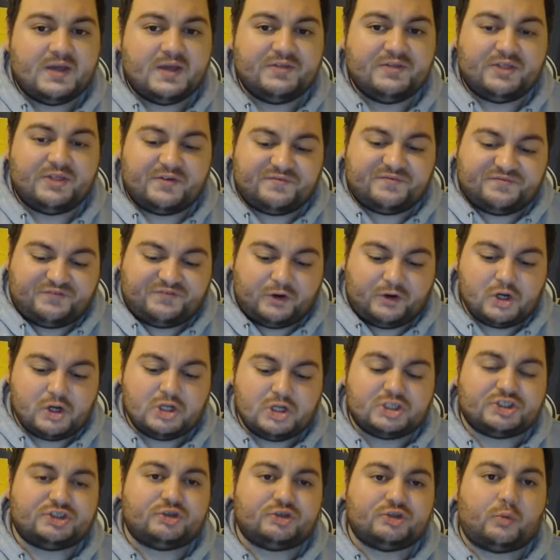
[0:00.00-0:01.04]
the
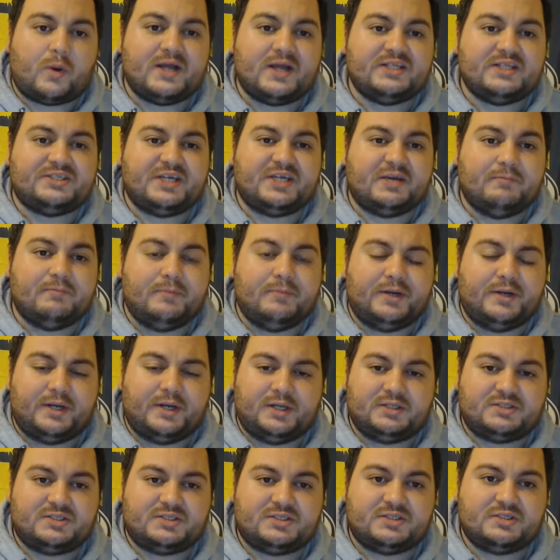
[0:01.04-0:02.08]
first 20
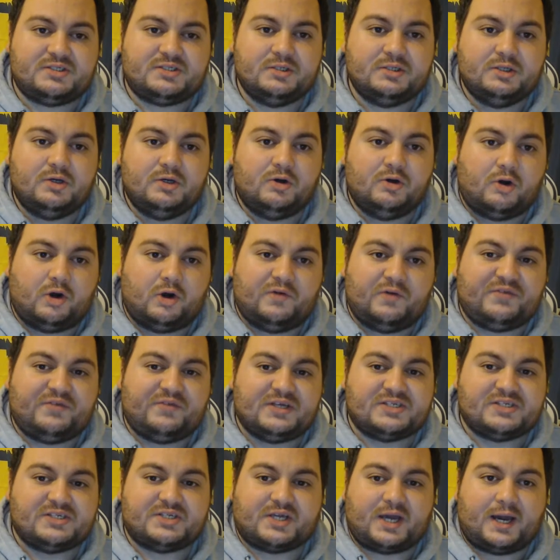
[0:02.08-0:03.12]
minutes of
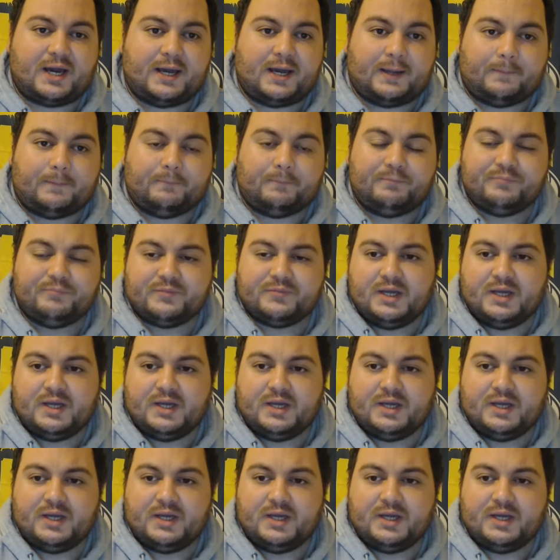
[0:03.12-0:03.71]
this game,